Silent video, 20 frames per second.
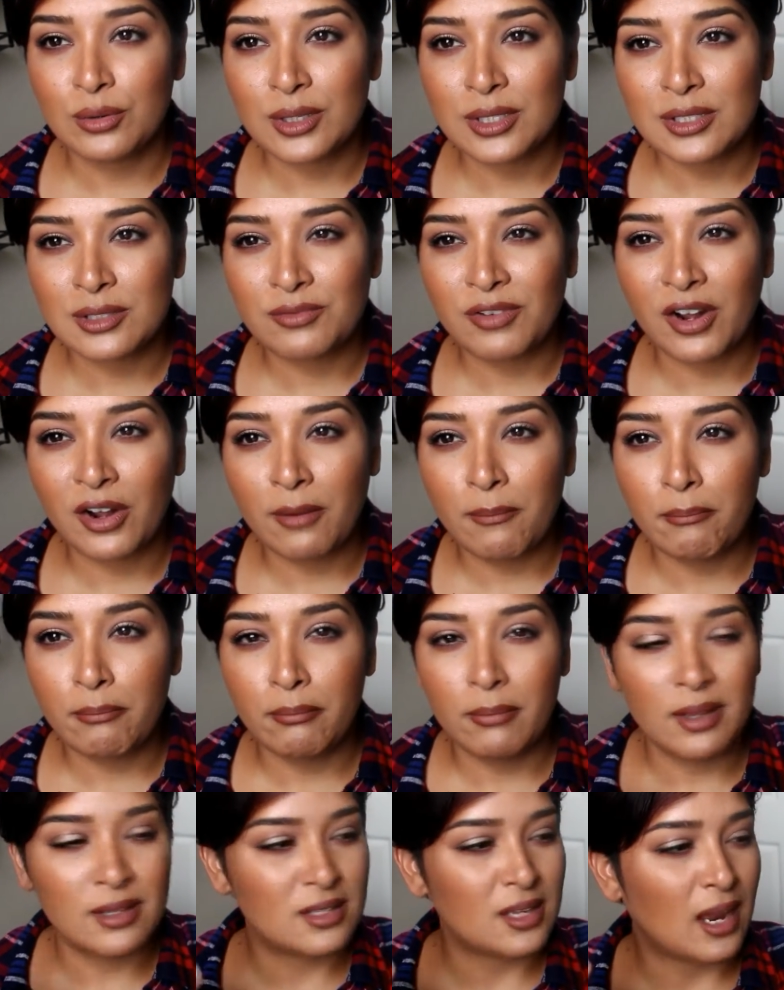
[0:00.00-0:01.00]
It's very,
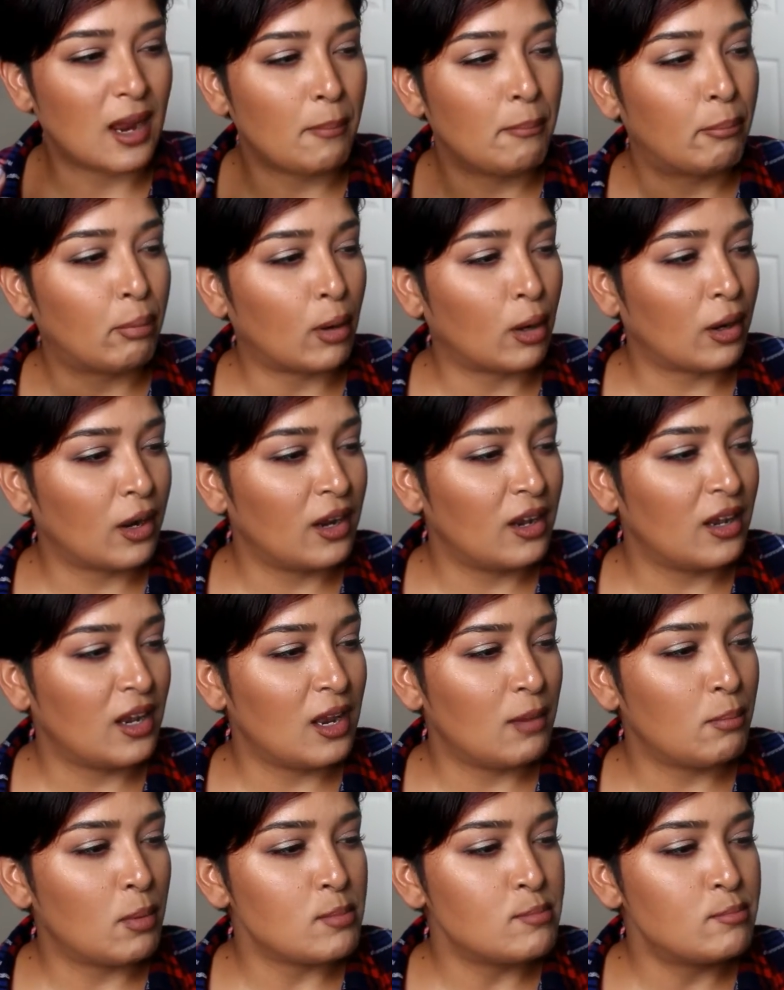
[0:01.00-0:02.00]
it's like
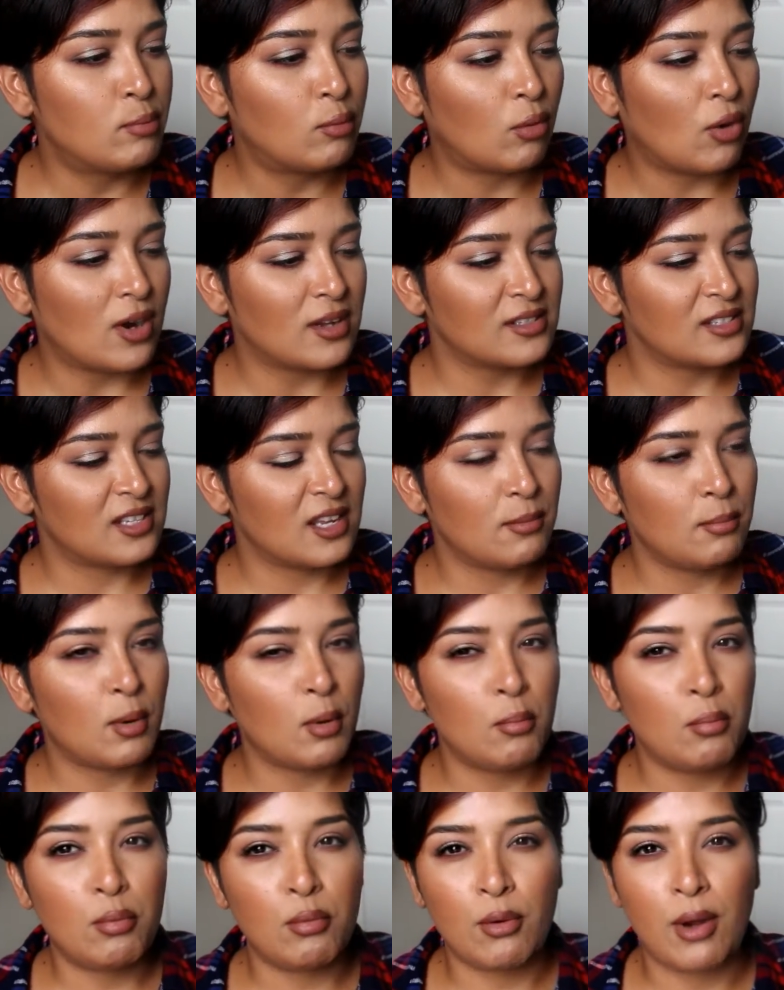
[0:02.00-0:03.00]
burgundy but bronzy
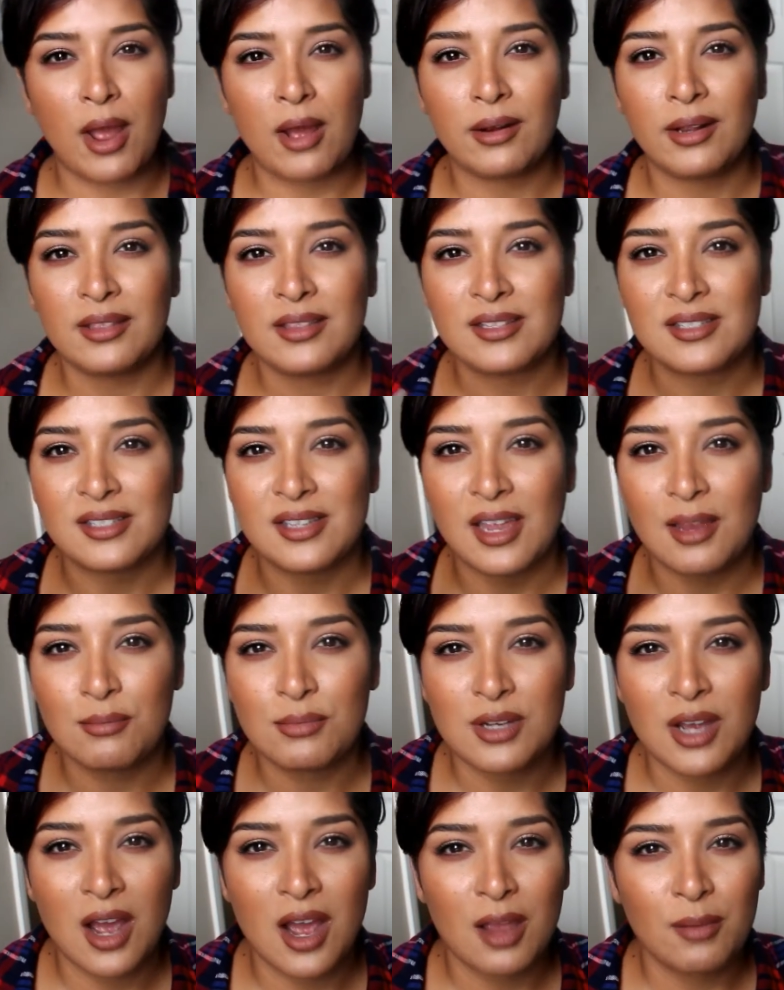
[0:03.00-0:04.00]
but brown at the same
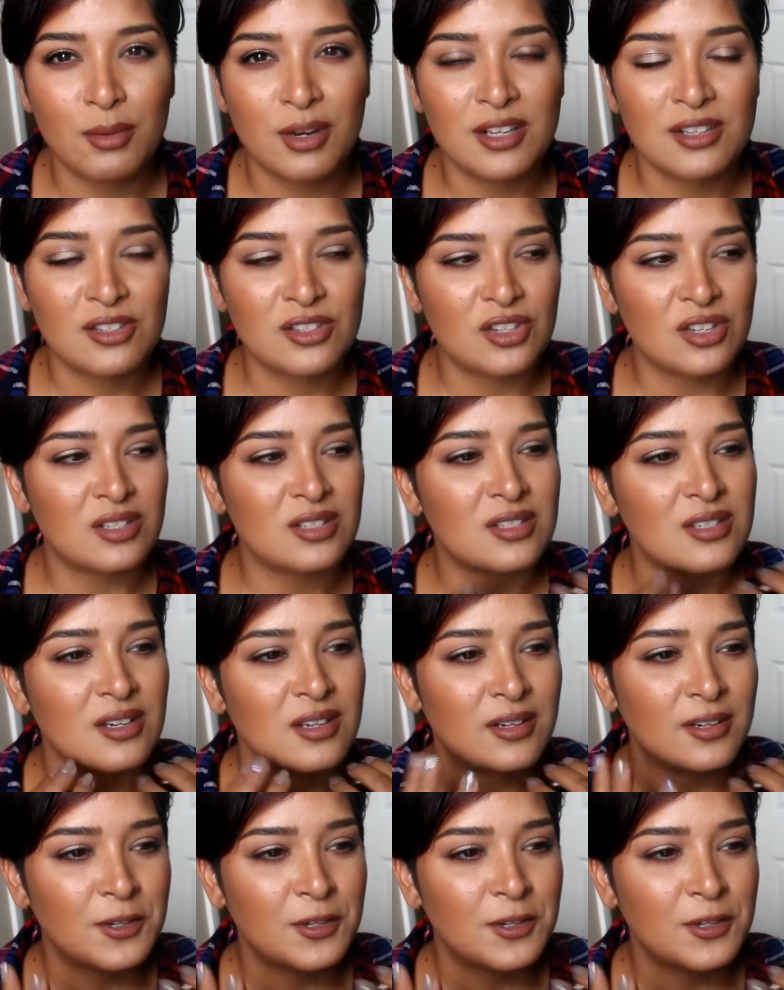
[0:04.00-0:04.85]
time, and it's just